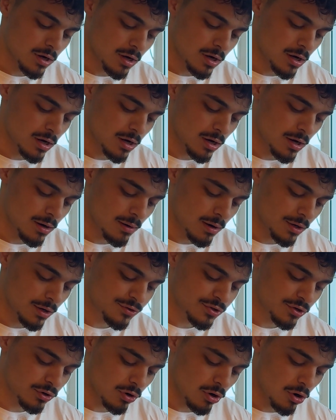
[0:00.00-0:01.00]

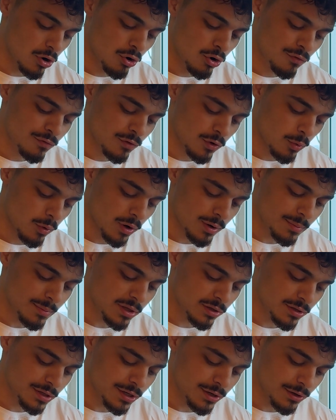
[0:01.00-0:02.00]
until over 1
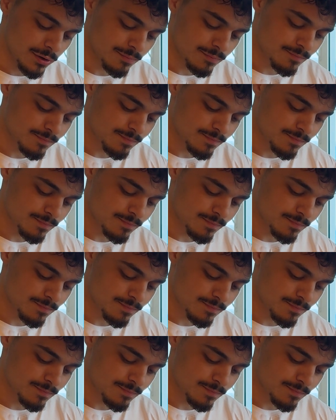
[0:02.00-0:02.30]
mil a year.